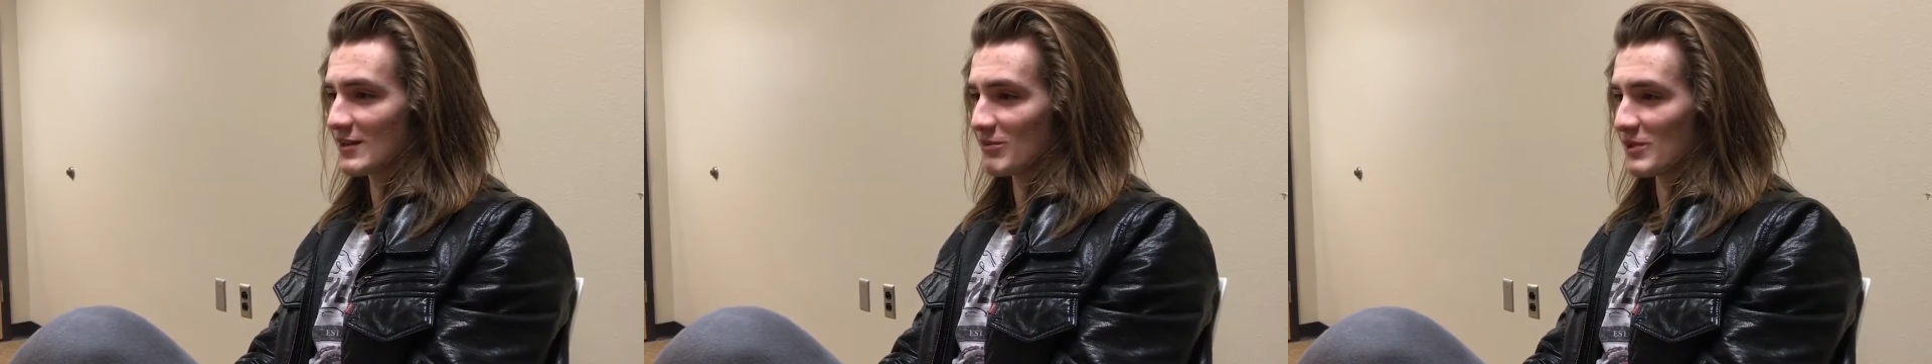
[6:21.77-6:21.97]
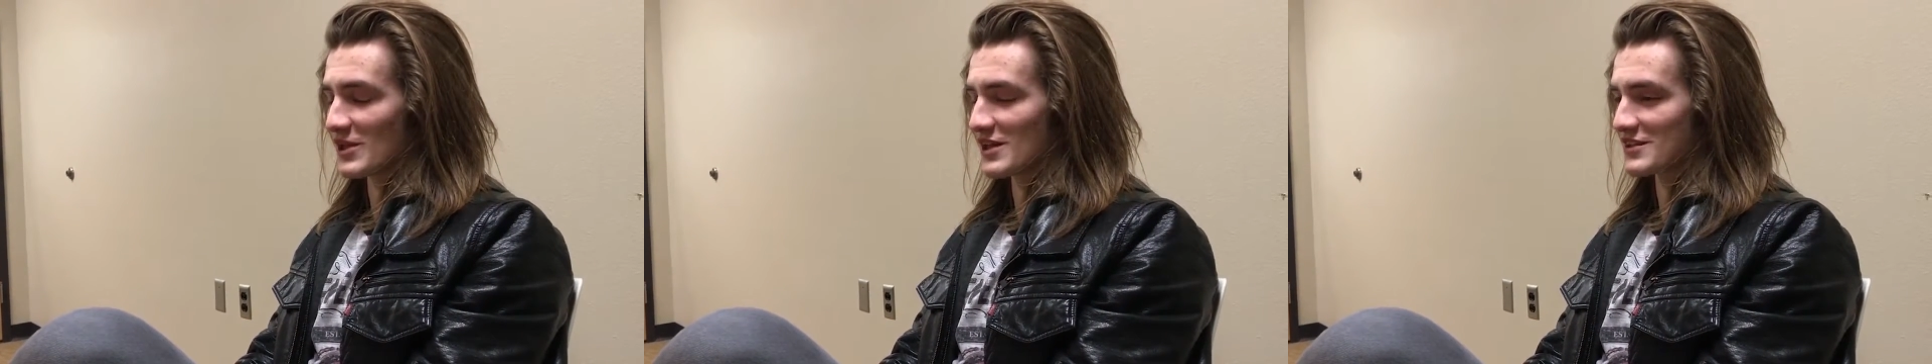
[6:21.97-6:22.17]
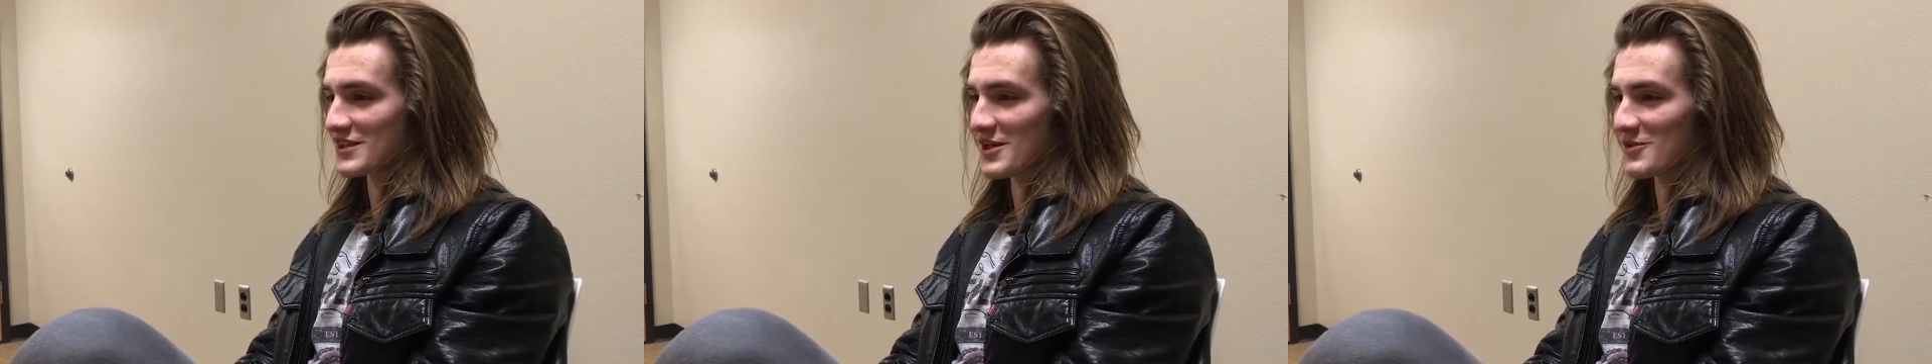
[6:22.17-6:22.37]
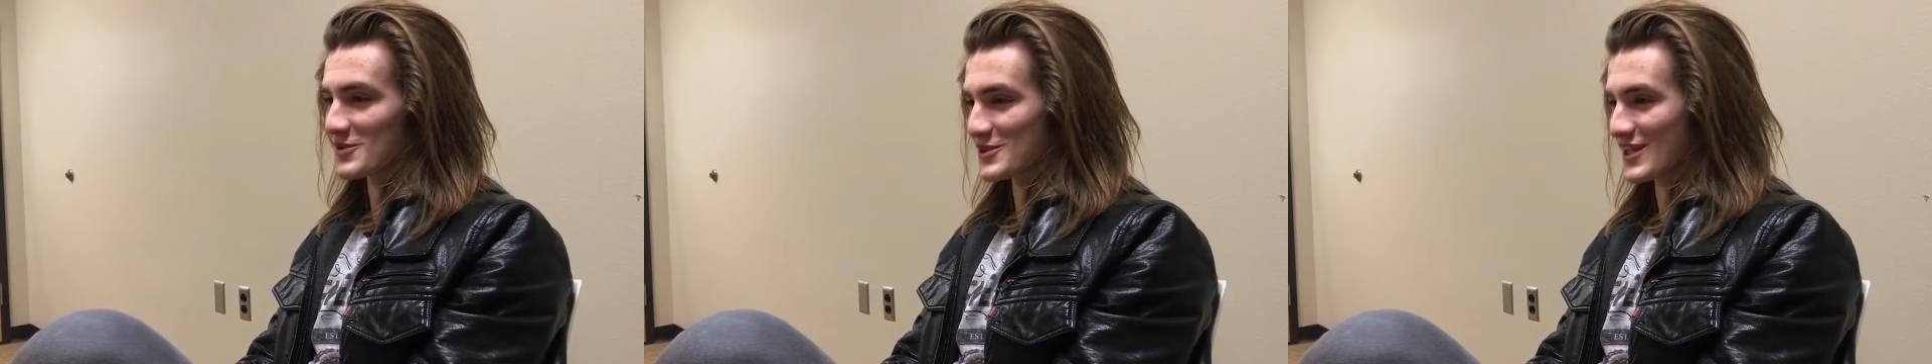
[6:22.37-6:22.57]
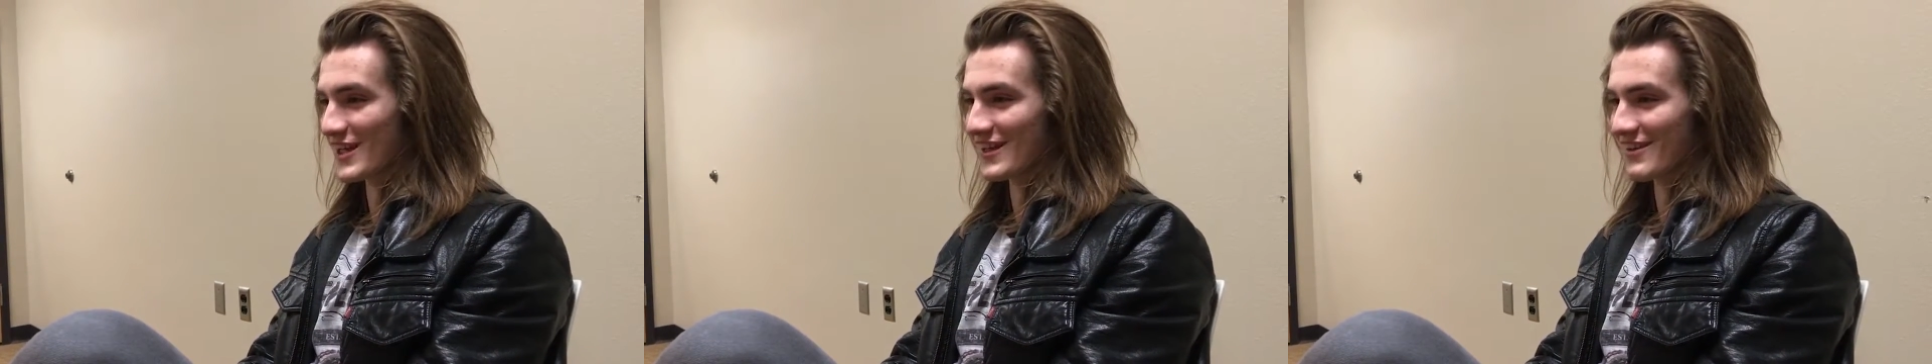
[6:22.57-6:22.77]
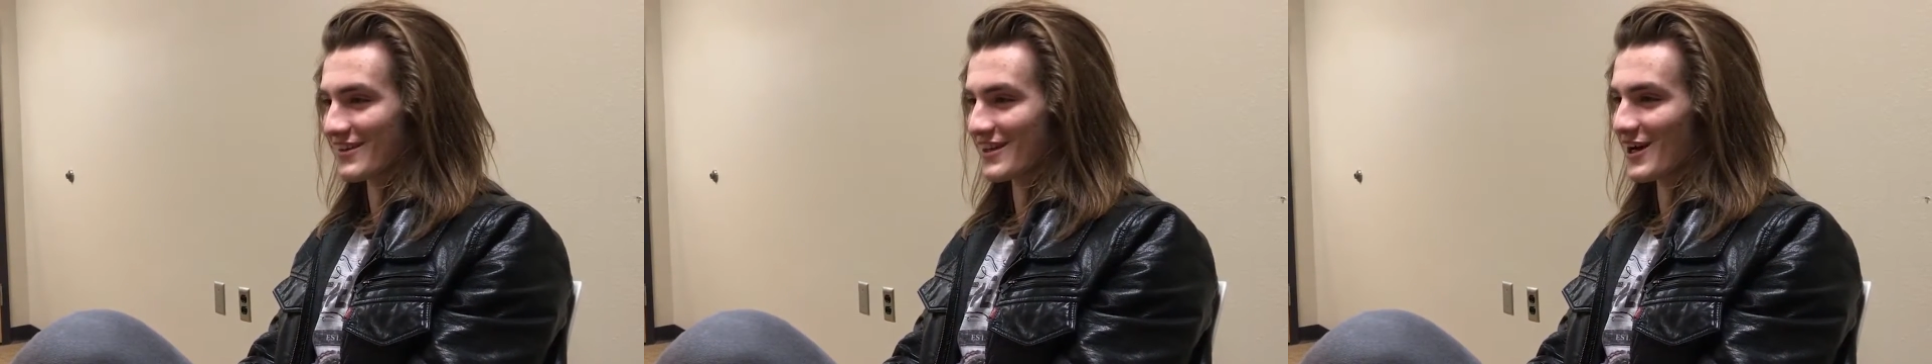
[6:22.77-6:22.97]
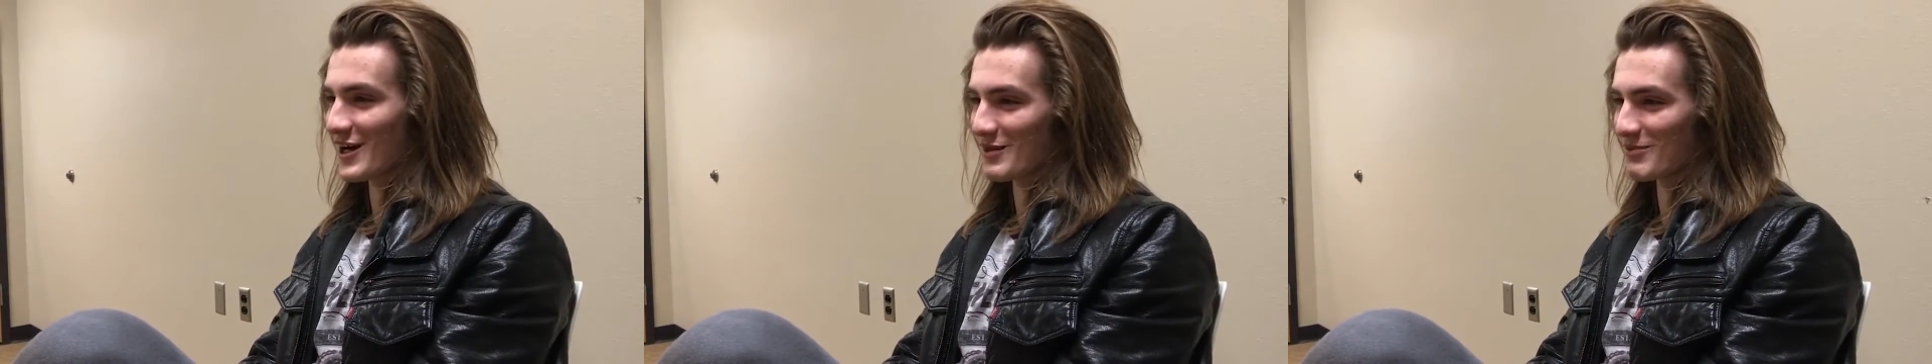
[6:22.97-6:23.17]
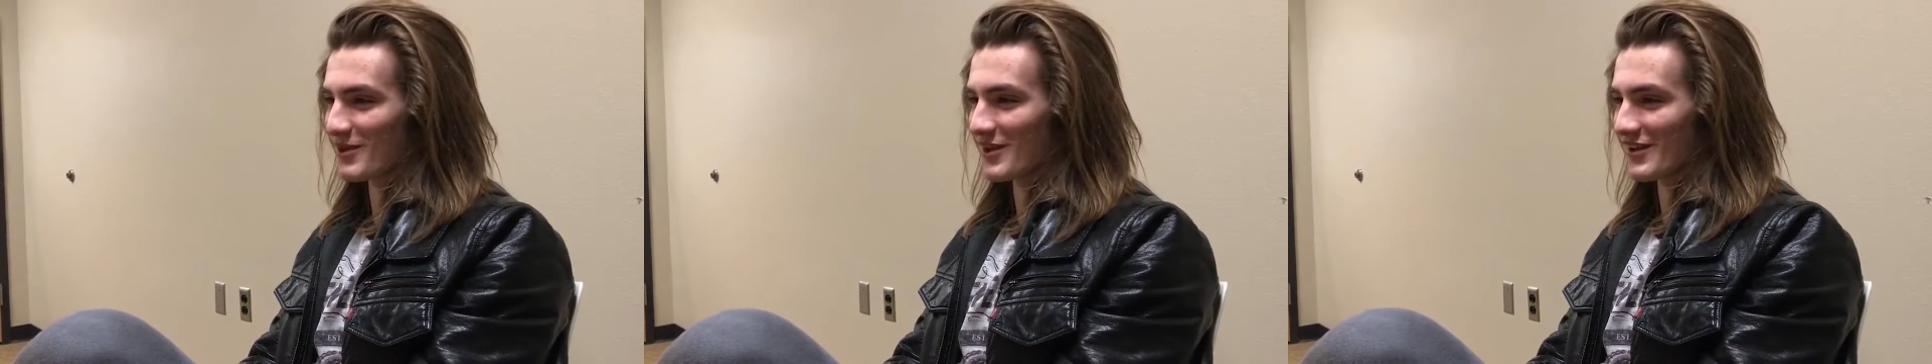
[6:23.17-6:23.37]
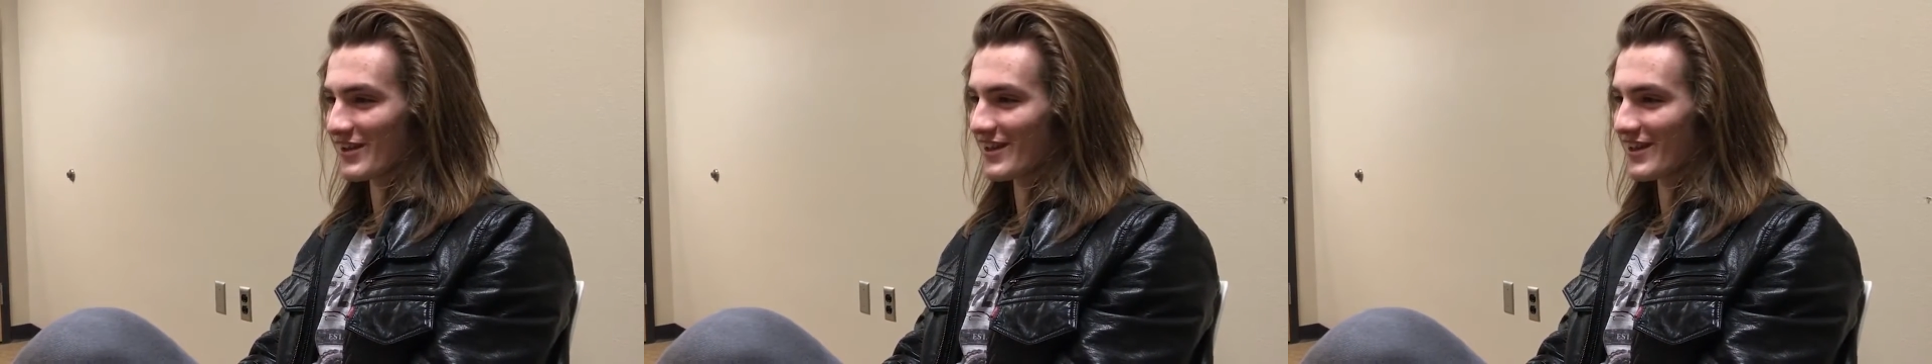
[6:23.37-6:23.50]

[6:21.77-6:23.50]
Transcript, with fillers: because I was kind of the oddball